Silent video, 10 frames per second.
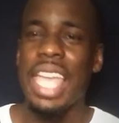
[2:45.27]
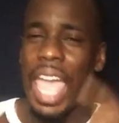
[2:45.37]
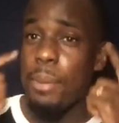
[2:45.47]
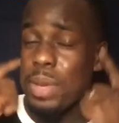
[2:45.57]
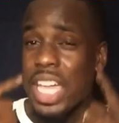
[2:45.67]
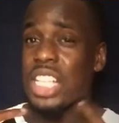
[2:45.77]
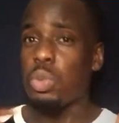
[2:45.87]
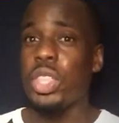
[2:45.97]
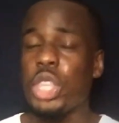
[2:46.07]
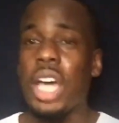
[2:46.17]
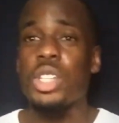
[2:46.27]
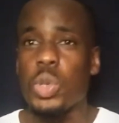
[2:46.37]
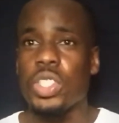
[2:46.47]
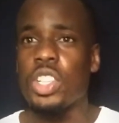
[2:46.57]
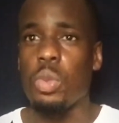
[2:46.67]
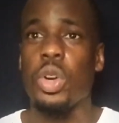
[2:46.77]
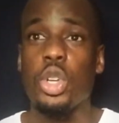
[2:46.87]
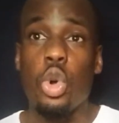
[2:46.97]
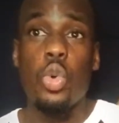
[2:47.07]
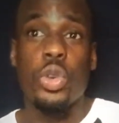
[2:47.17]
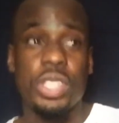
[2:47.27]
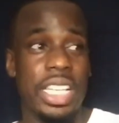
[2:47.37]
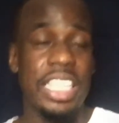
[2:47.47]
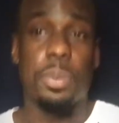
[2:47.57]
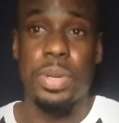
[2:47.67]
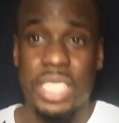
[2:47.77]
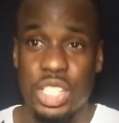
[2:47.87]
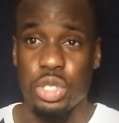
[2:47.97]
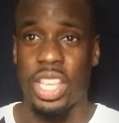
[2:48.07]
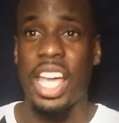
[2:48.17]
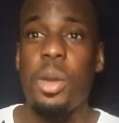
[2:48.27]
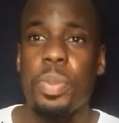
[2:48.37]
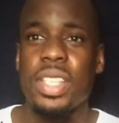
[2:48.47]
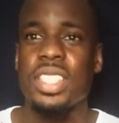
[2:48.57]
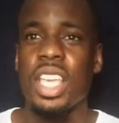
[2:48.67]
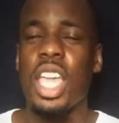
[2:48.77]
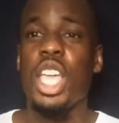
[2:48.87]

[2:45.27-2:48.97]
And because we thought this was someone who was in the position to help us,